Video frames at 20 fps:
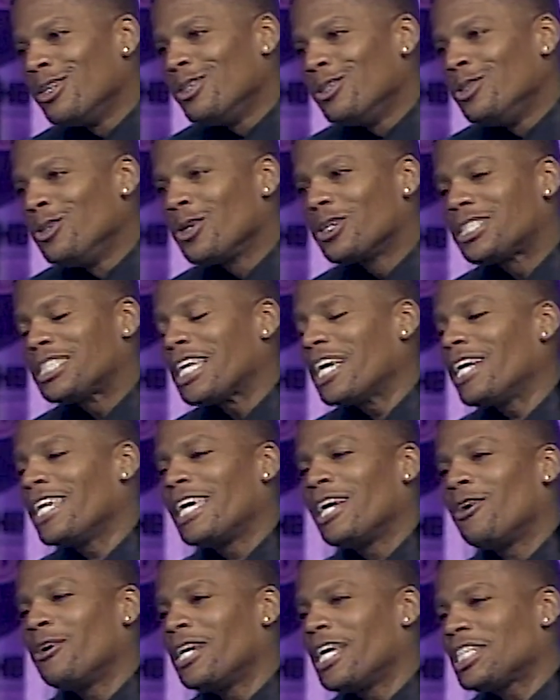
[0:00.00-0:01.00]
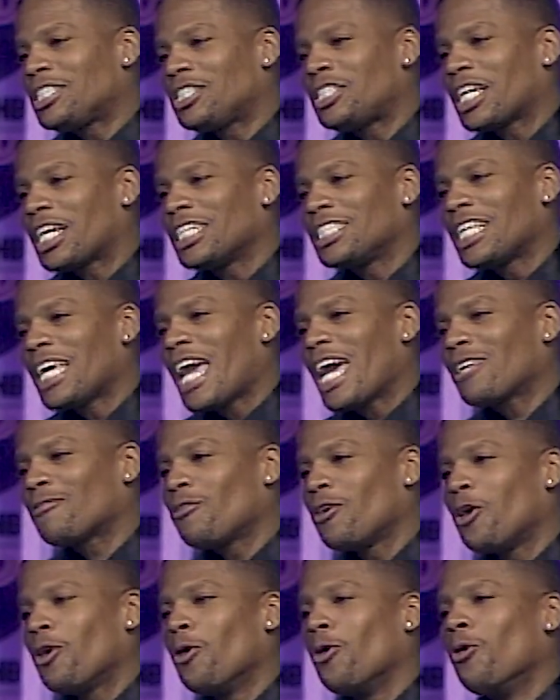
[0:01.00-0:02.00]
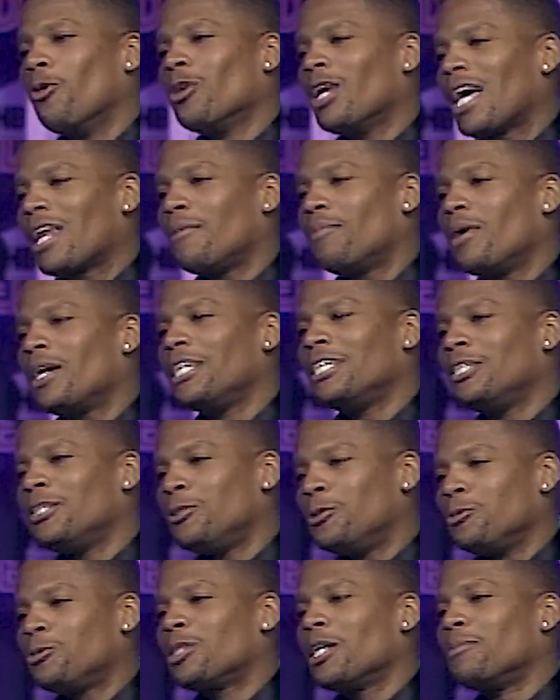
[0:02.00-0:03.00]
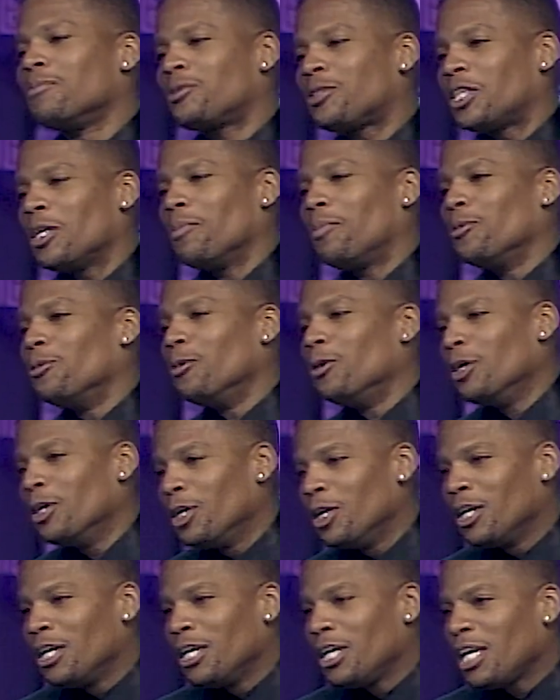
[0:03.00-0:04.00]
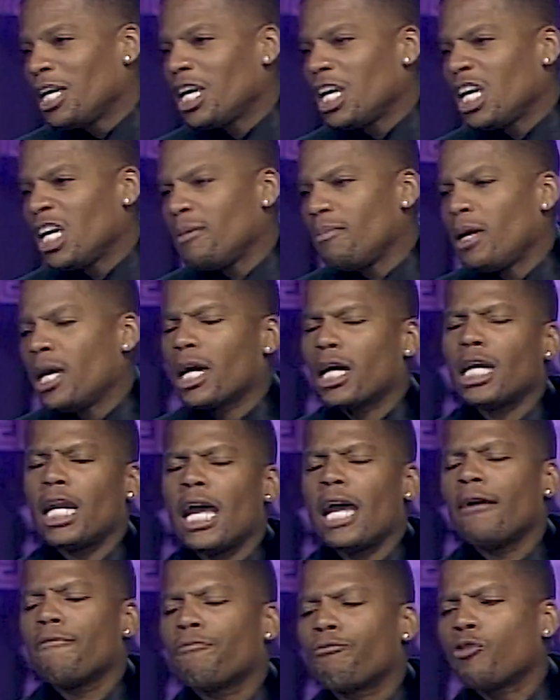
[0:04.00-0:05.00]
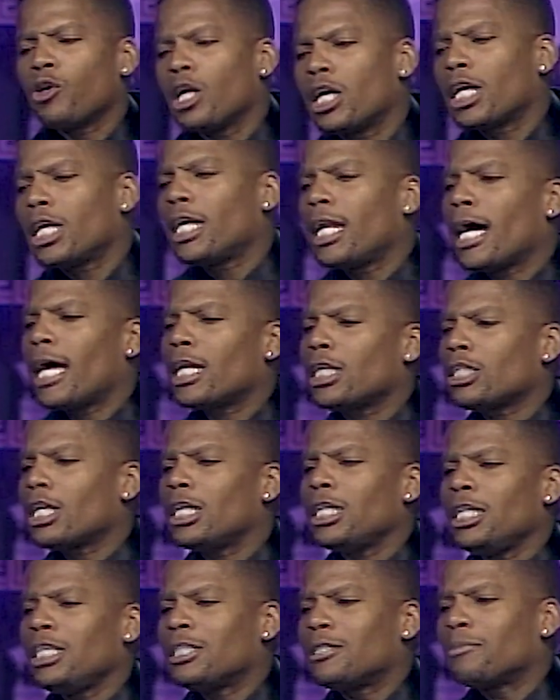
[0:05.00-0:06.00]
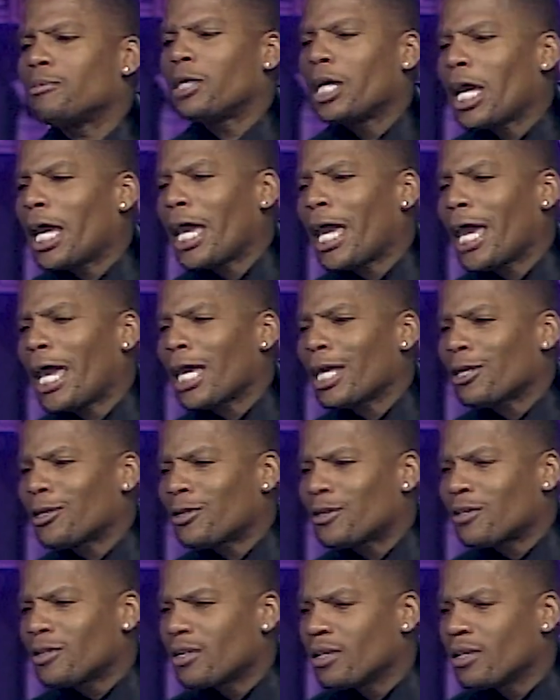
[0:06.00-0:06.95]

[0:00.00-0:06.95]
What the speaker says: You could tell they on that shit because they asked for a whole lot of money to do something simple. Hey, man, can I have $300? I need some gas.